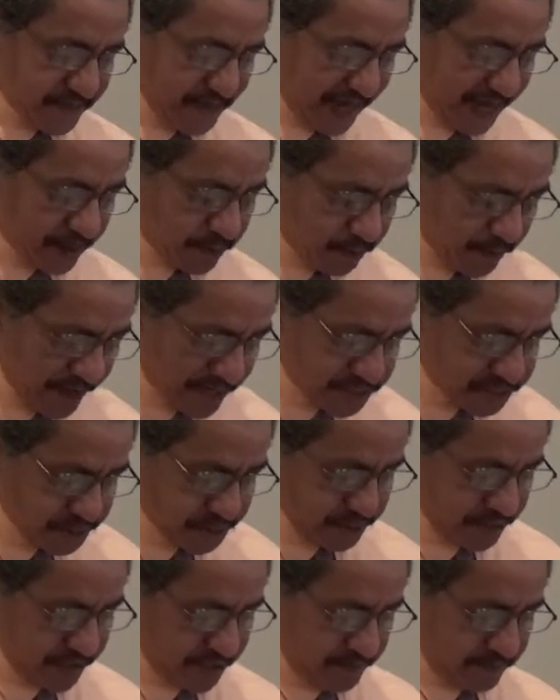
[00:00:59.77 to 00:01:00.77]
and
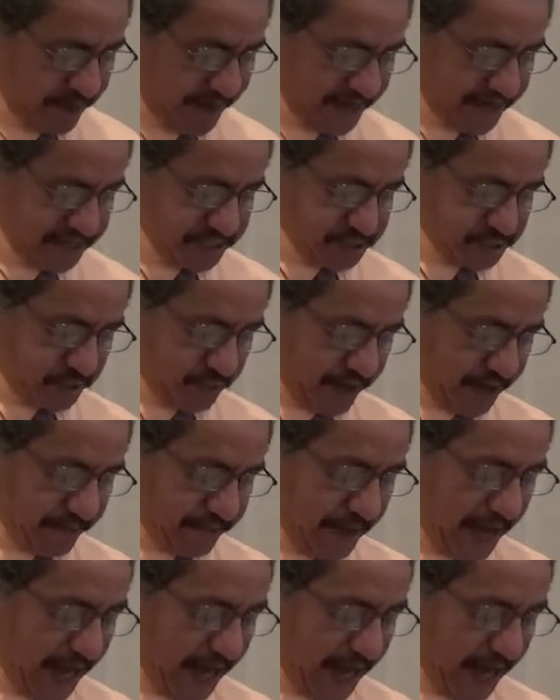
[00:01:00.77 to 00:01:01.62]
rescue him by his great